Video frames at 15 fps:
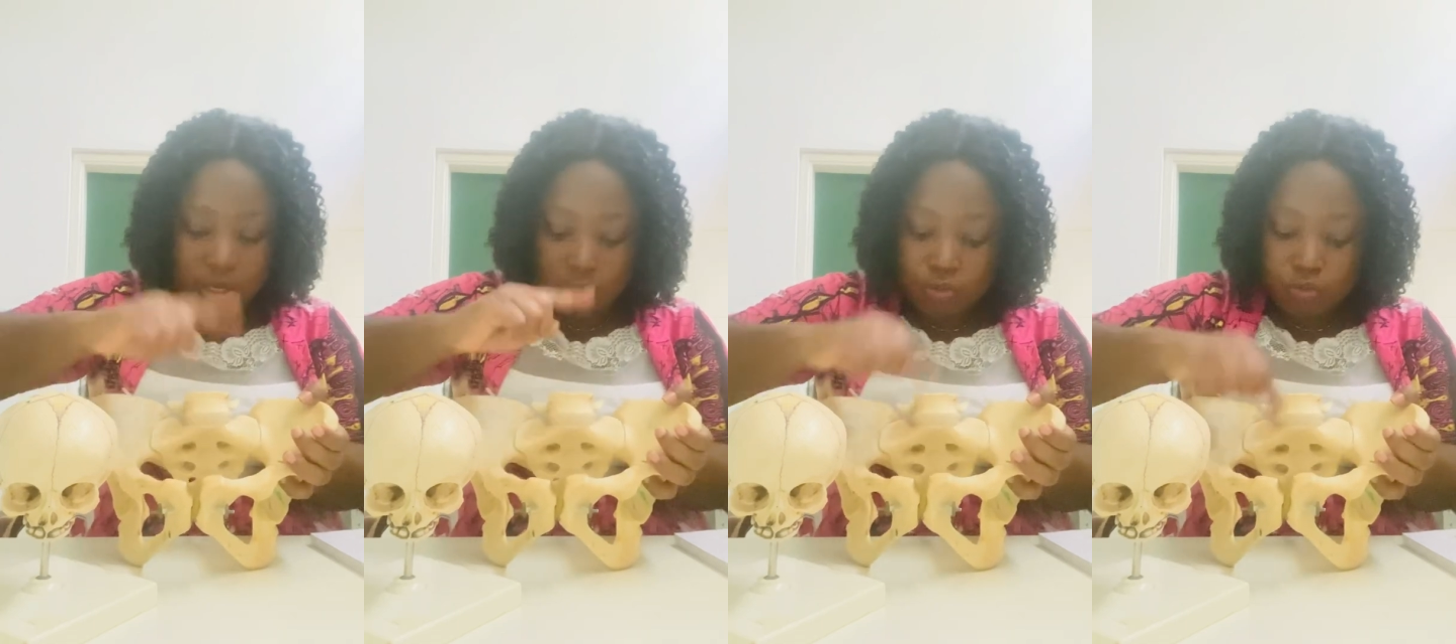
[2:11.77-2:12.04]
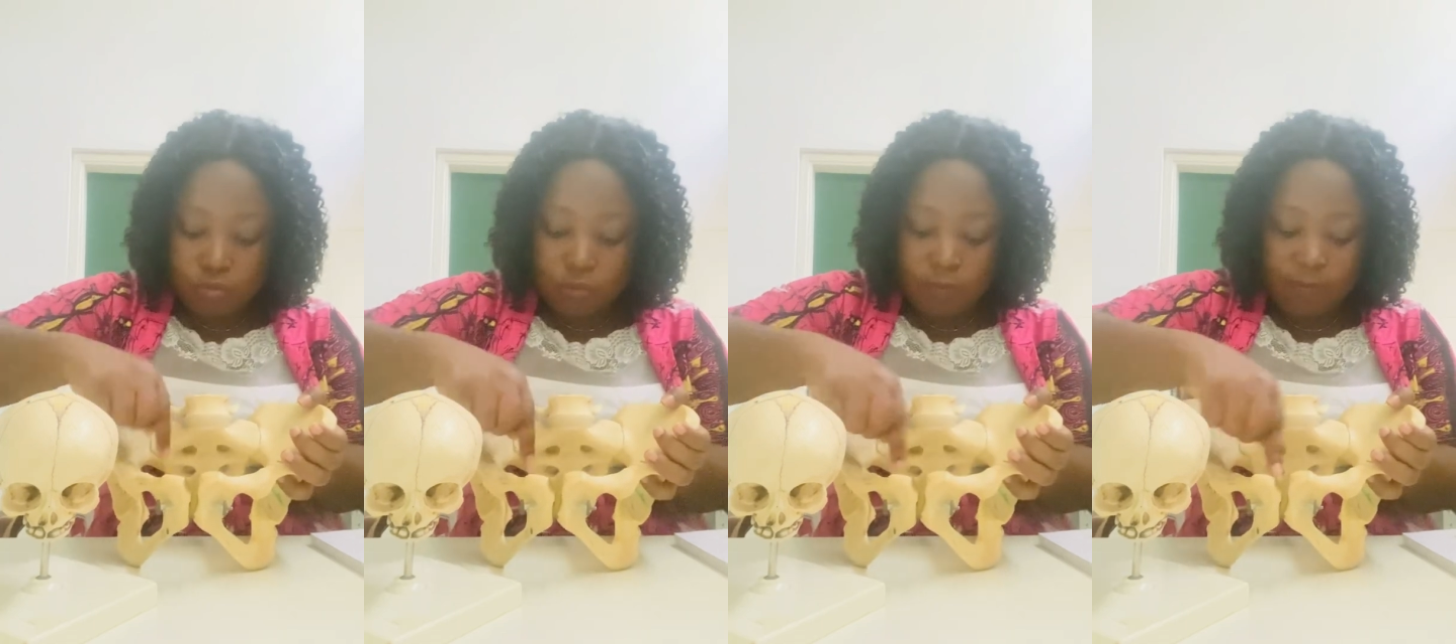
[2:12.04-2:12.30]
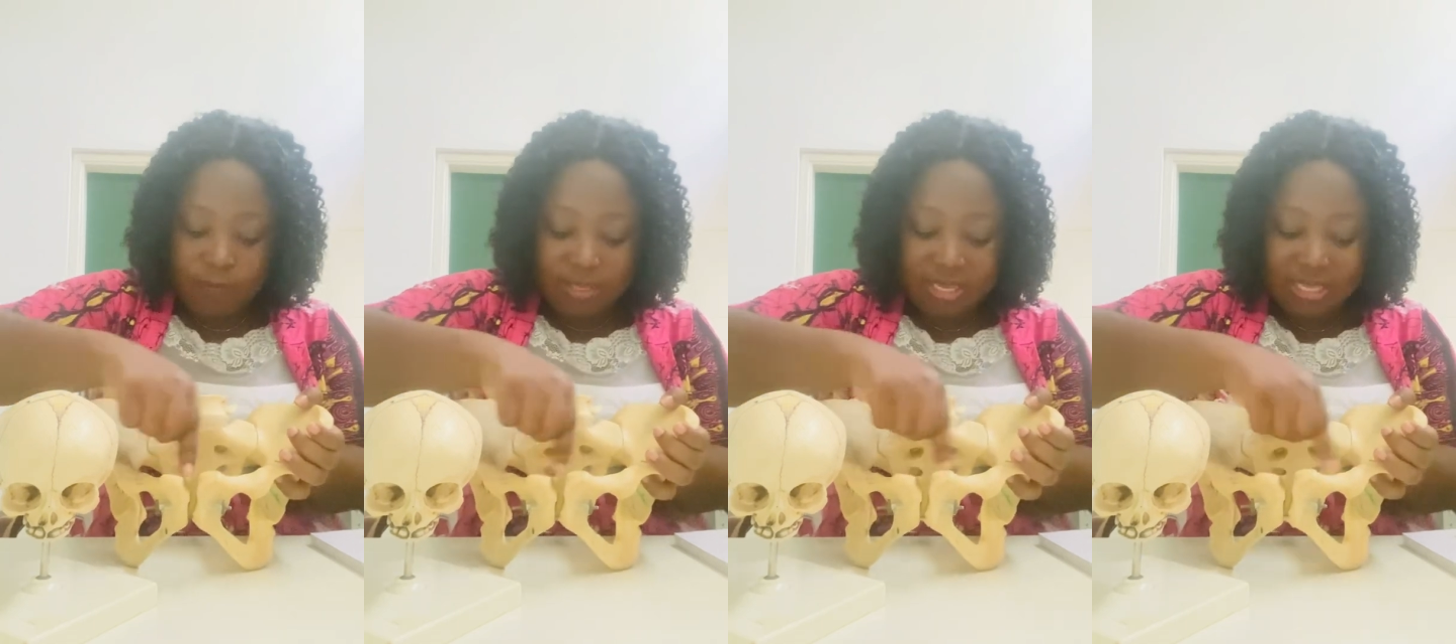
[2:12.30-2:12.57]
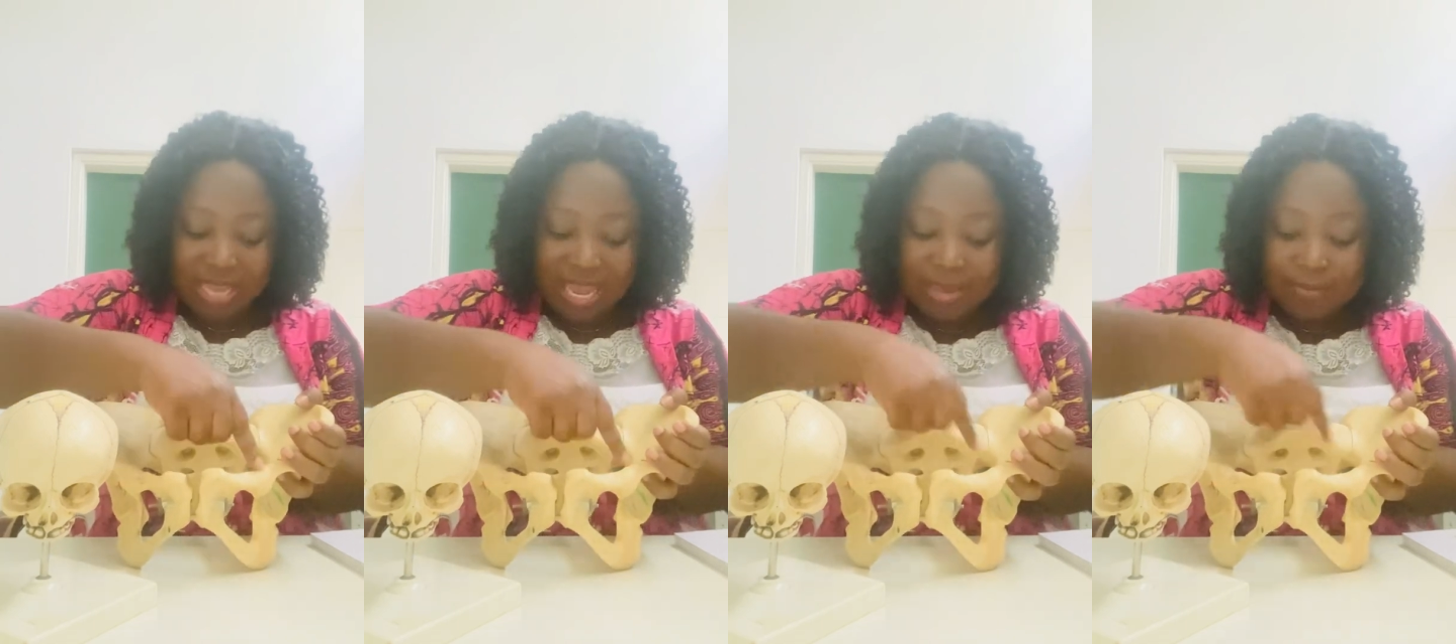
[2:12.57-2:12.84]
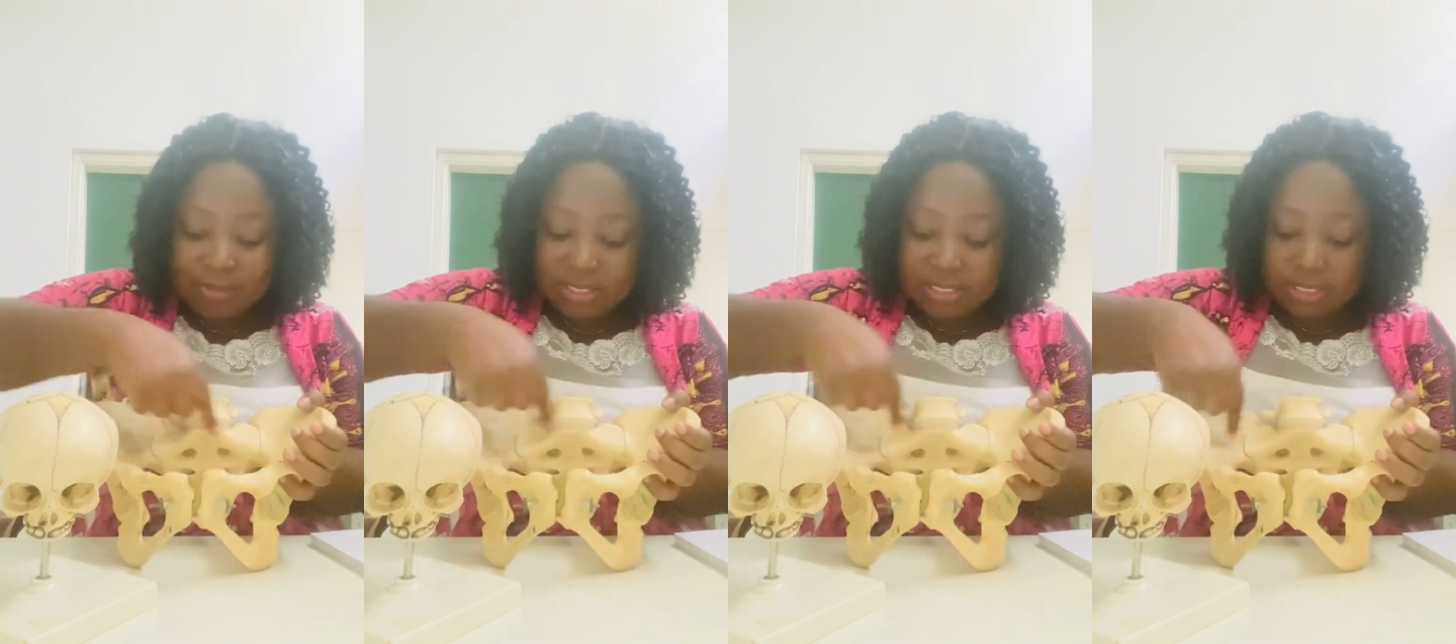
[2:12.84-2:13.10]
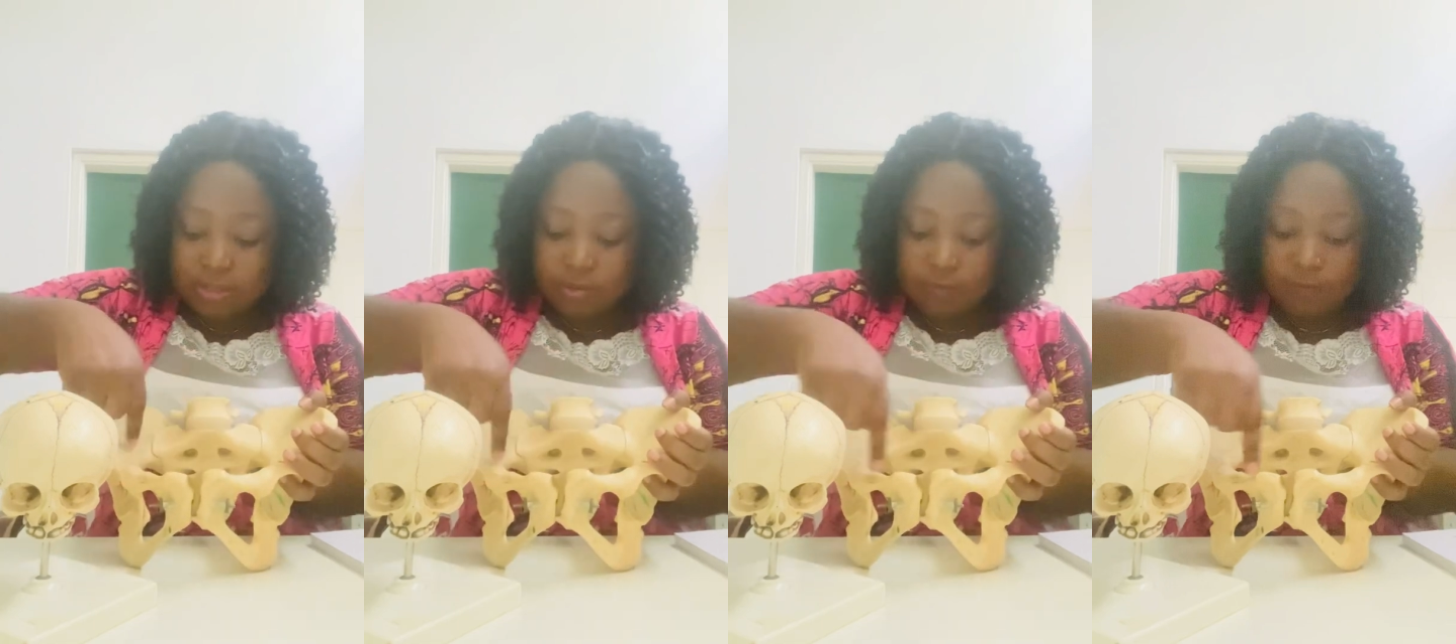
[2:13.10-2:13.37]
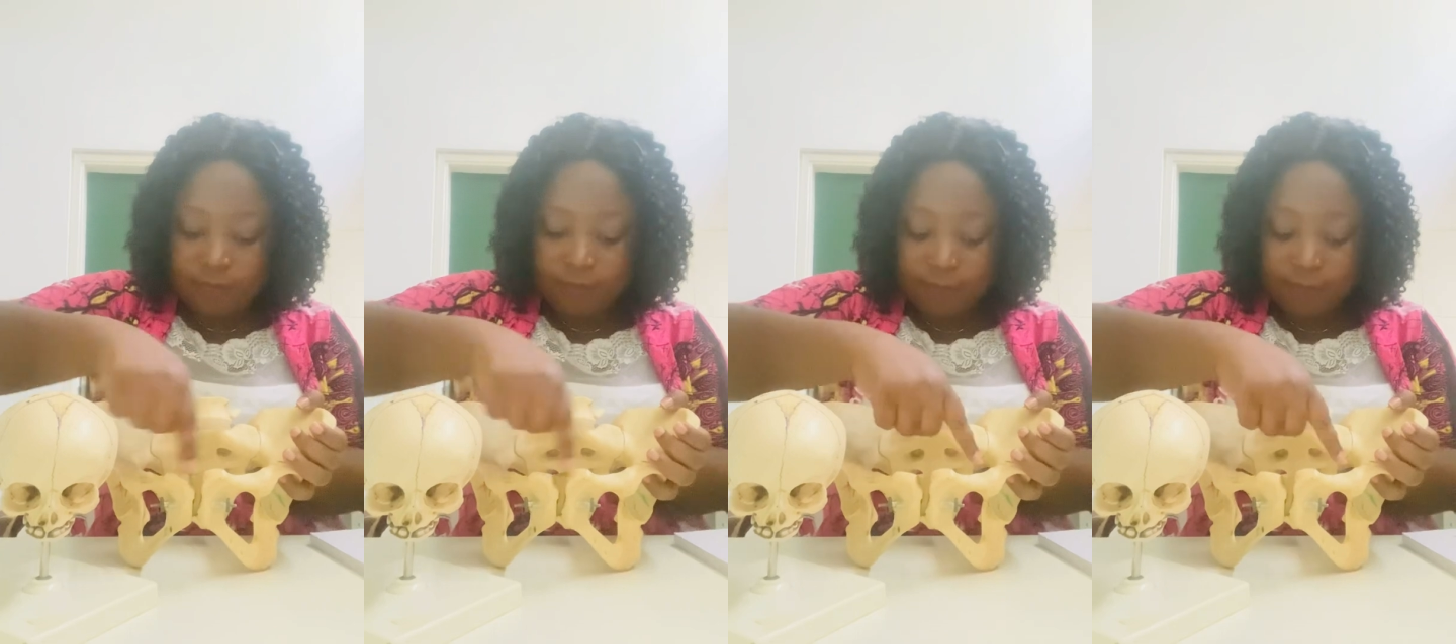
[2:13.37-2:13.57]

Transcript: So for the diameters of